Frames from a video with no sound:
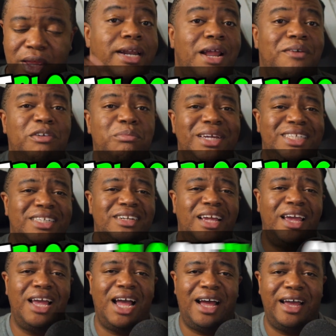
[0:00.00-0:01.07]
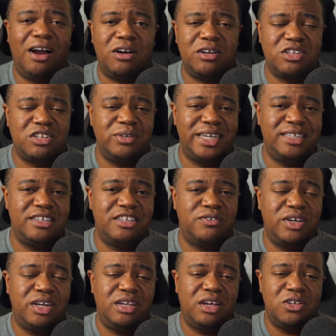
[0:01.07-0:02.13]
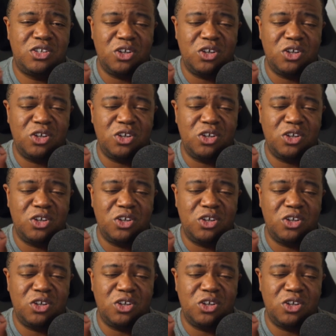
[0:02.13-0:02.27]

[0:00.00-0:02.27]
Now, we mentioned AI also in this video.